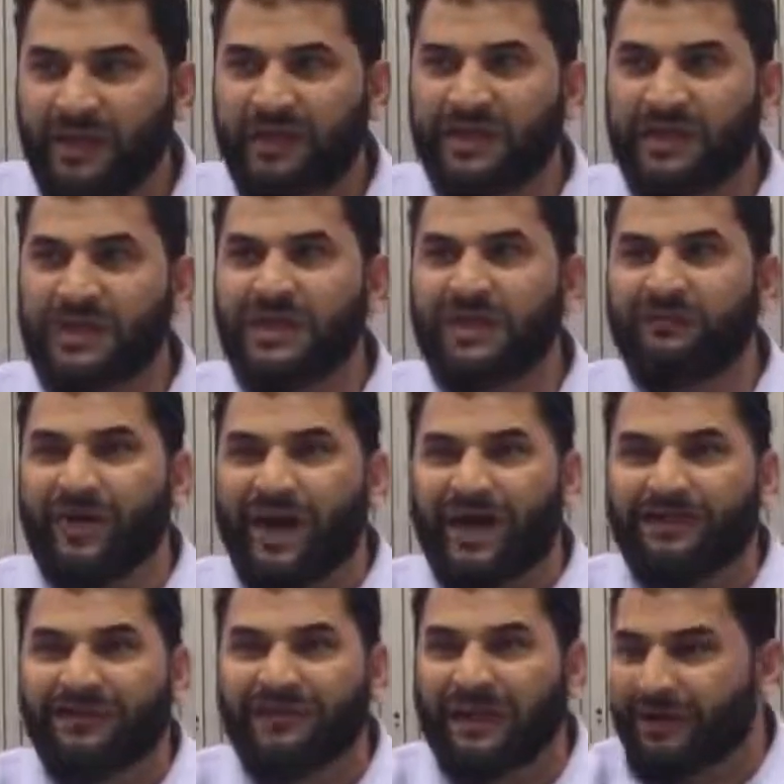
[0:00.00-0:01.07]
he
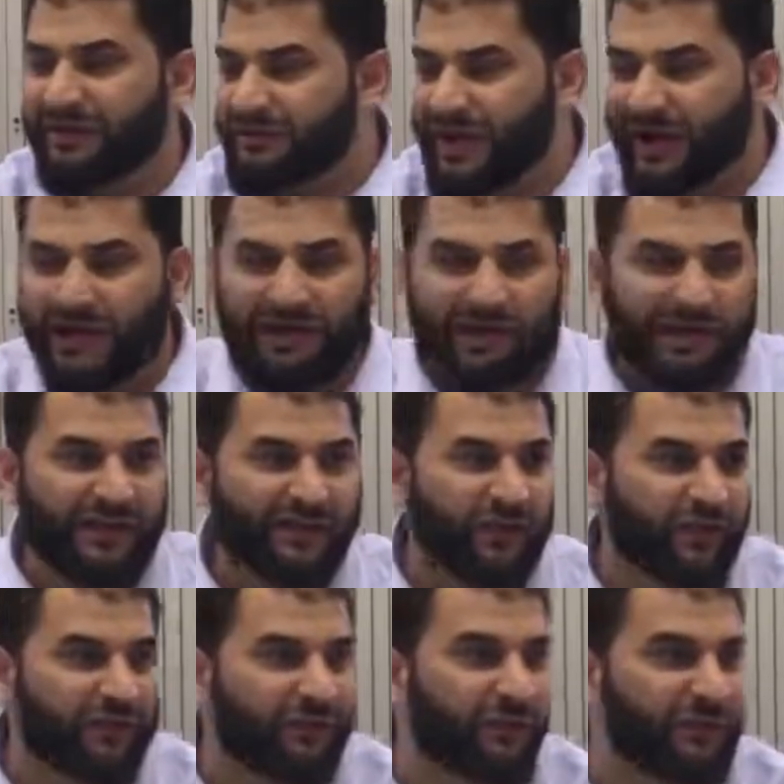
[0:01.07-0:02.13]
ran the entire length
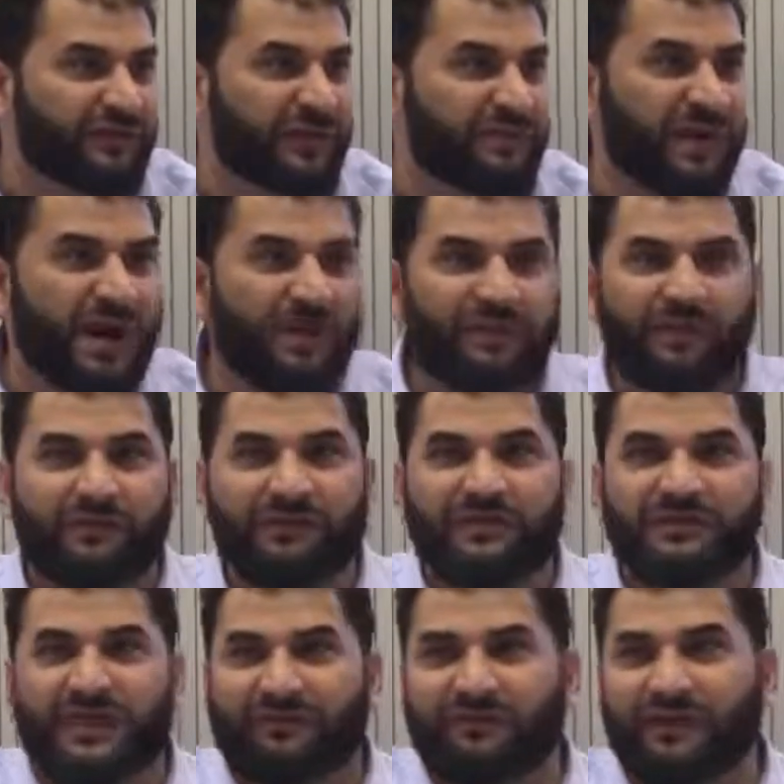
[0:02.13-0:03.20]
of the Muslim army with
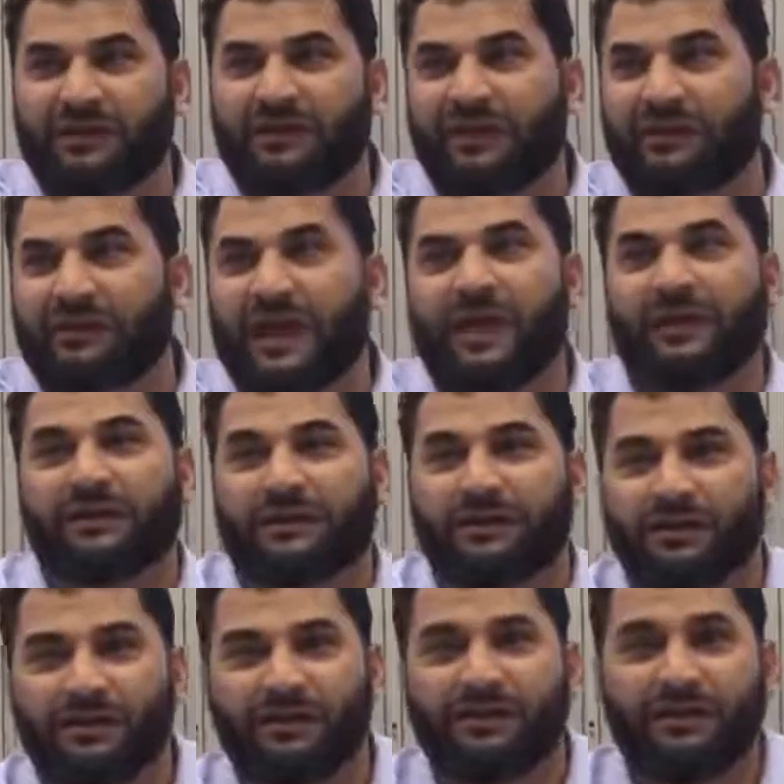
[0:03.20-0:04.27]
a javelin in his hand,
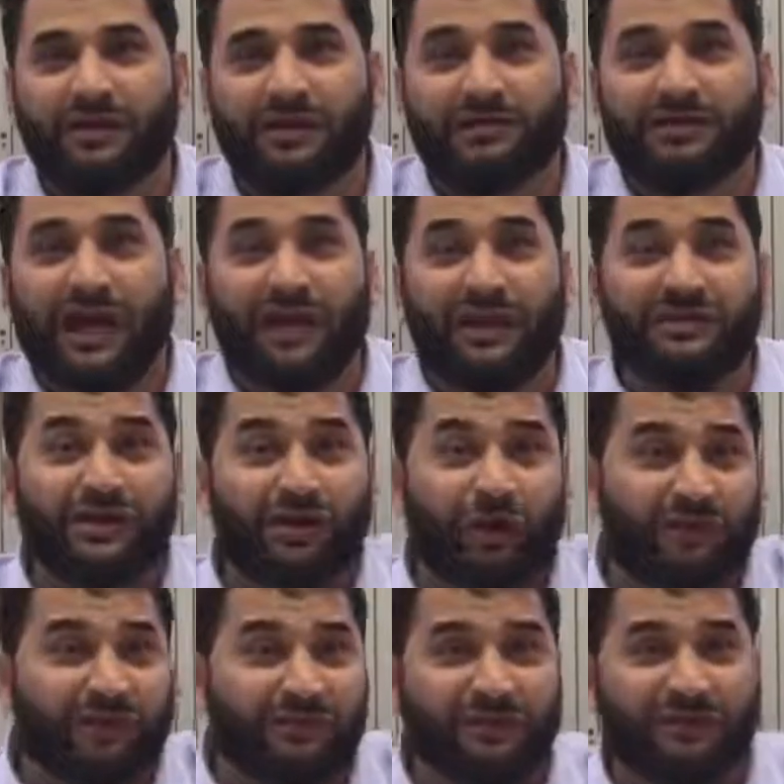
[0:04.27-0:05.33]
challenging
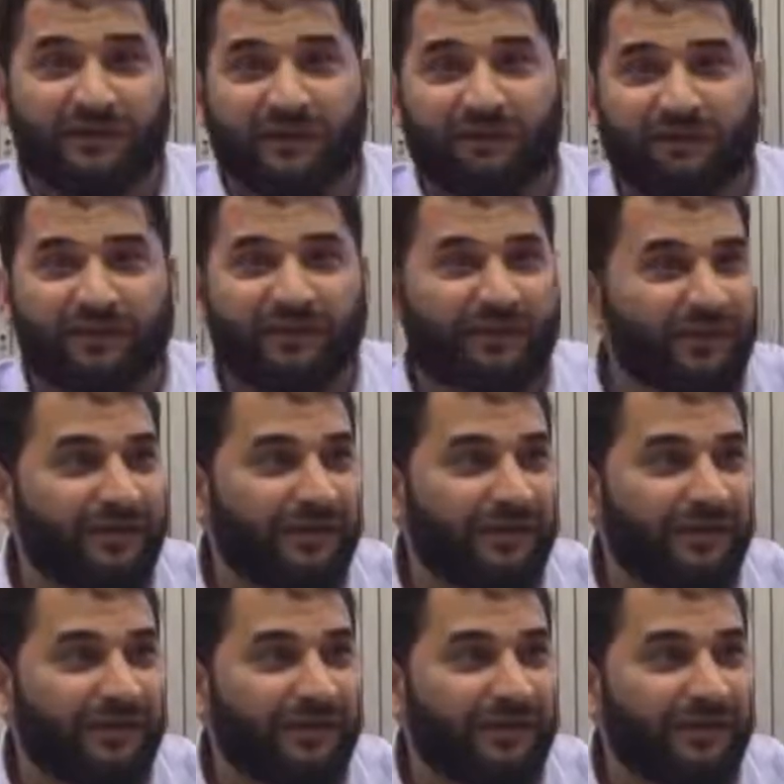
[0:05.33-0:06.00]
all the Muslims.